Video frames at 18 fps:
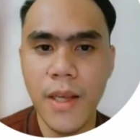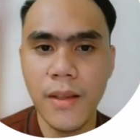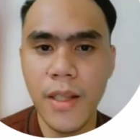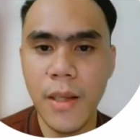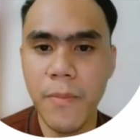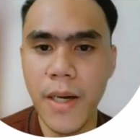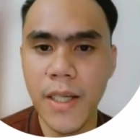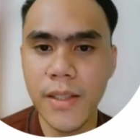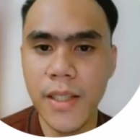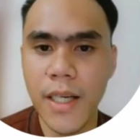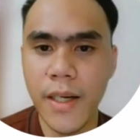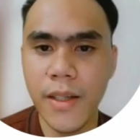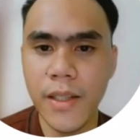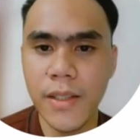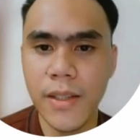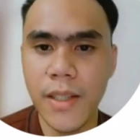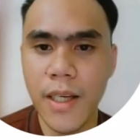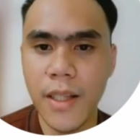They must
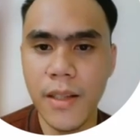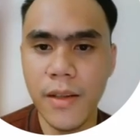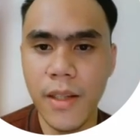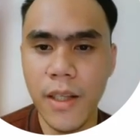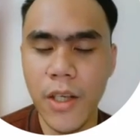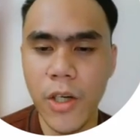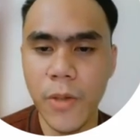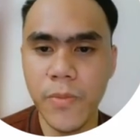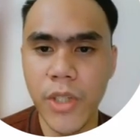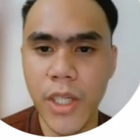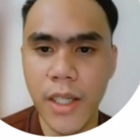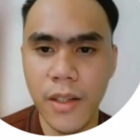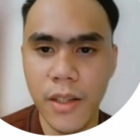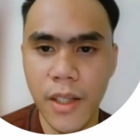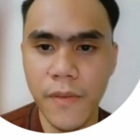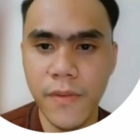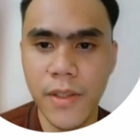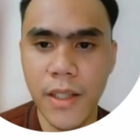understand the
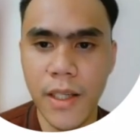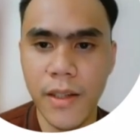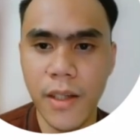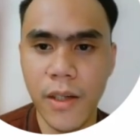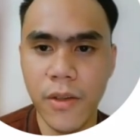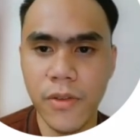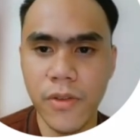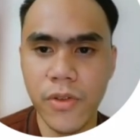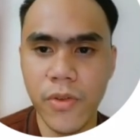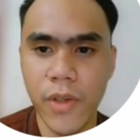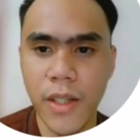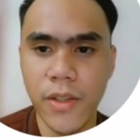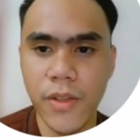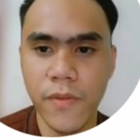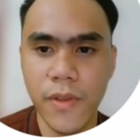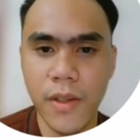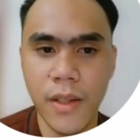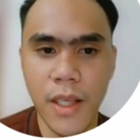objectives and the
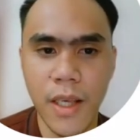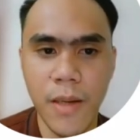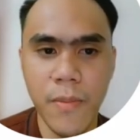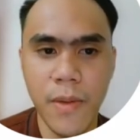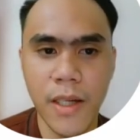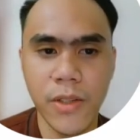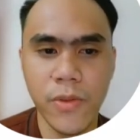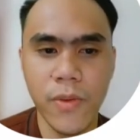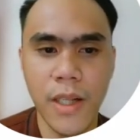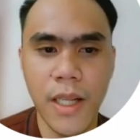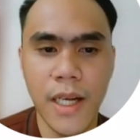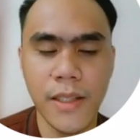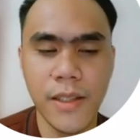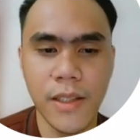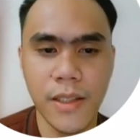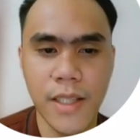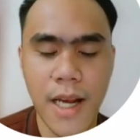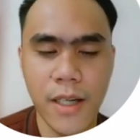constraints of the team as well
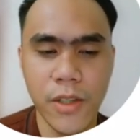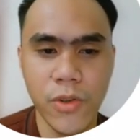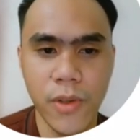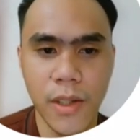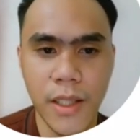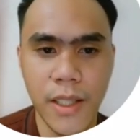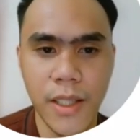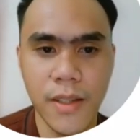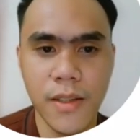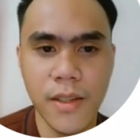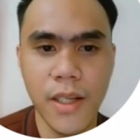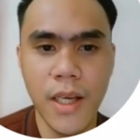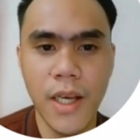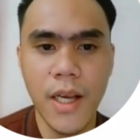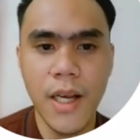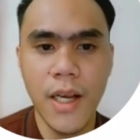as its actual needs.